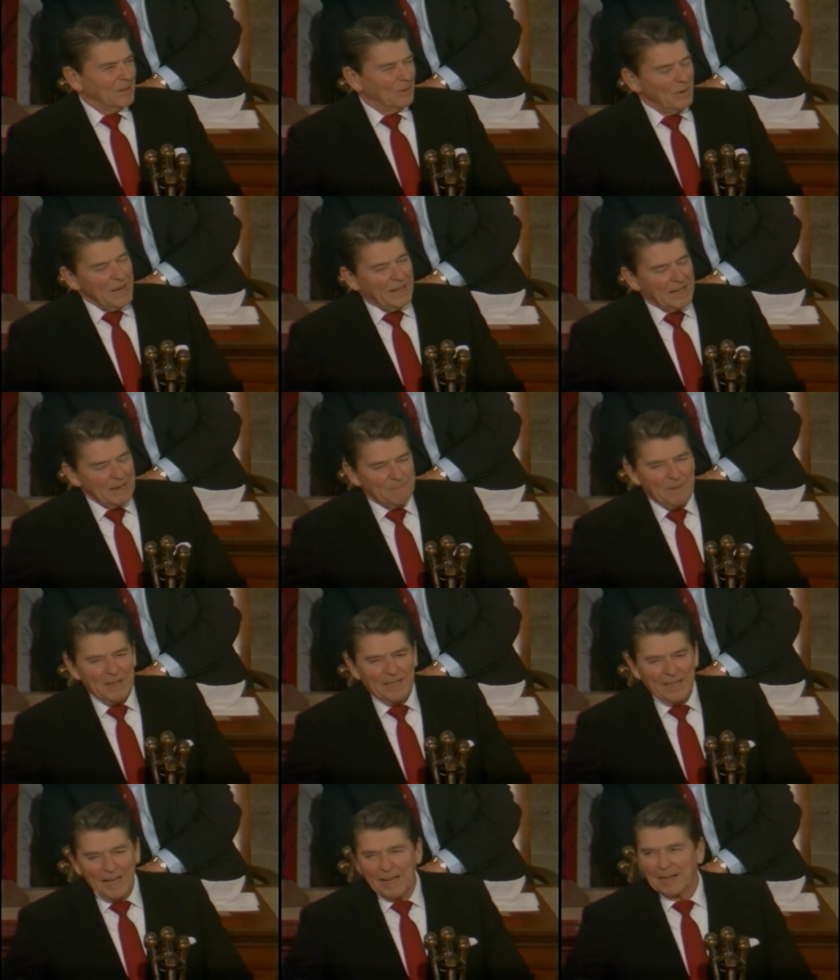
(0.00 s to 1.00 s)
We can
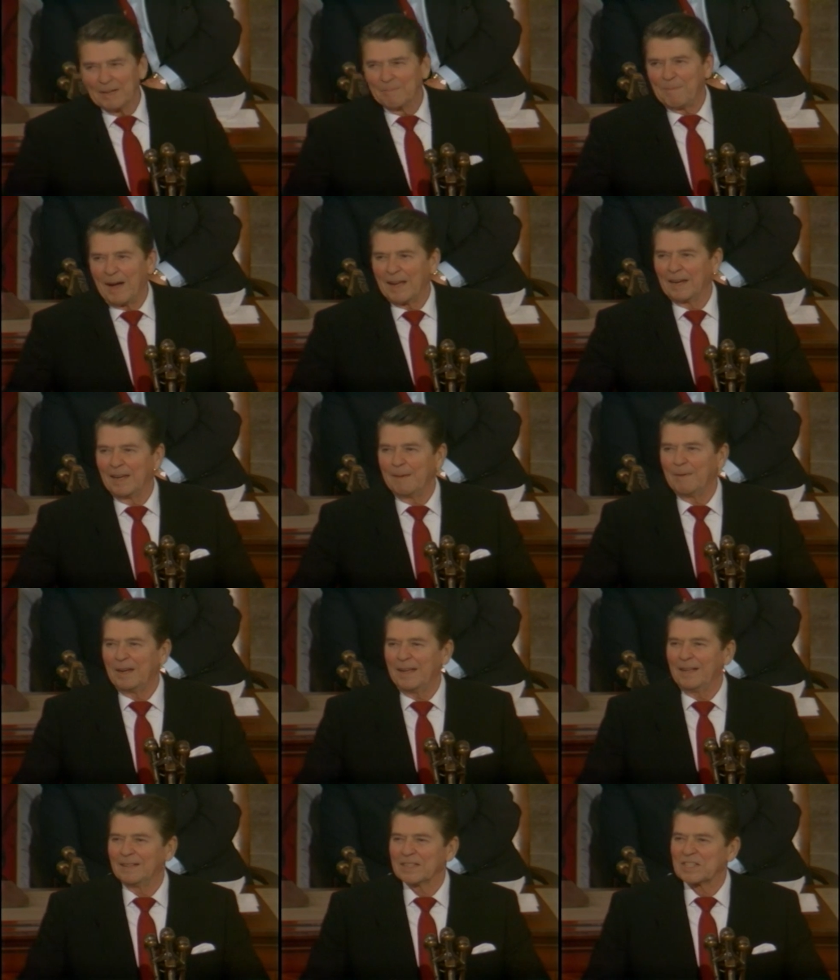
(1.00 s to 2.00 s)
begin by
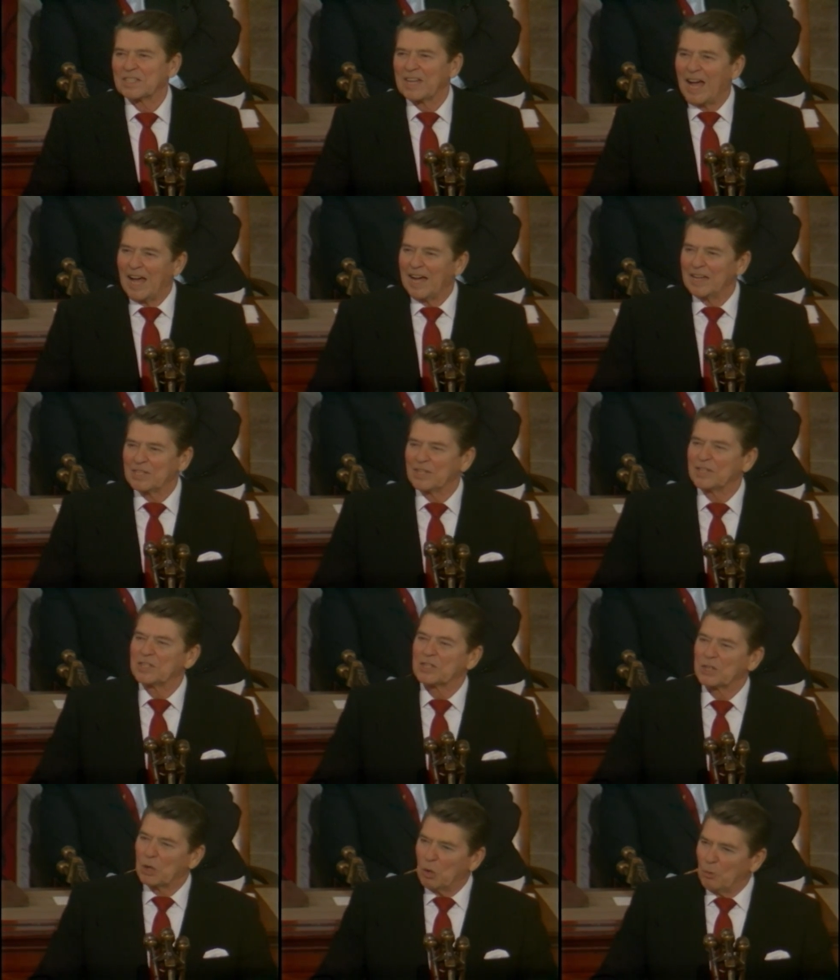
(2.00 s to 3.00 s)
limiting the size and
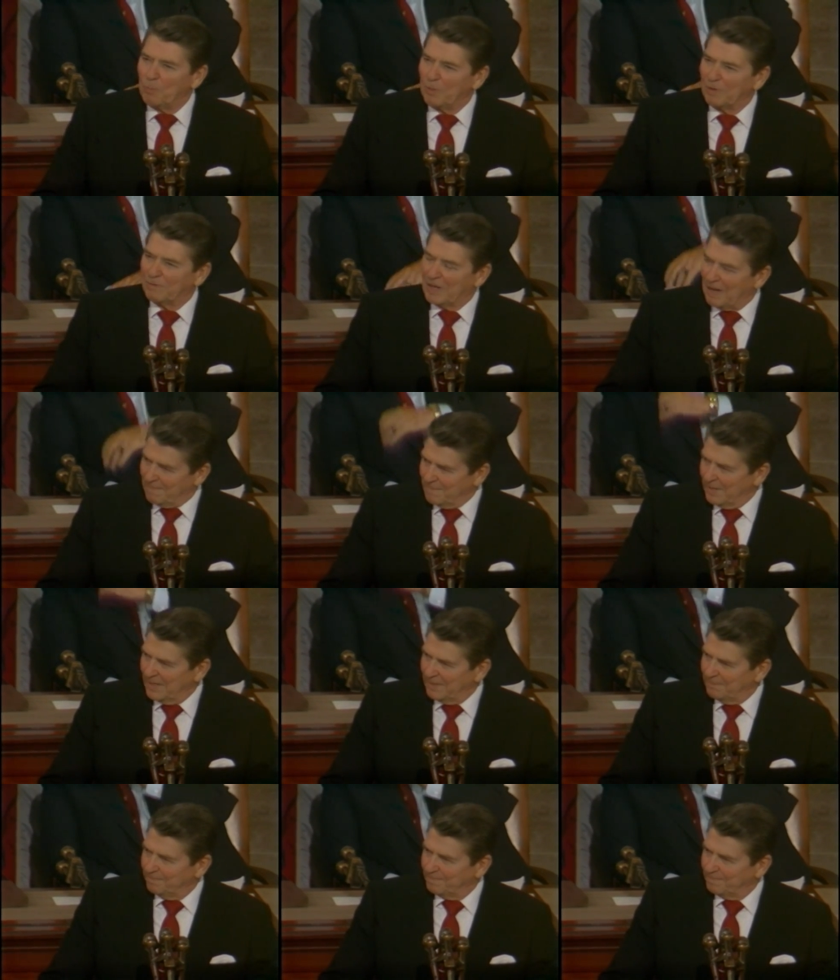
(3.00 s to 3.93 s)
scope of government.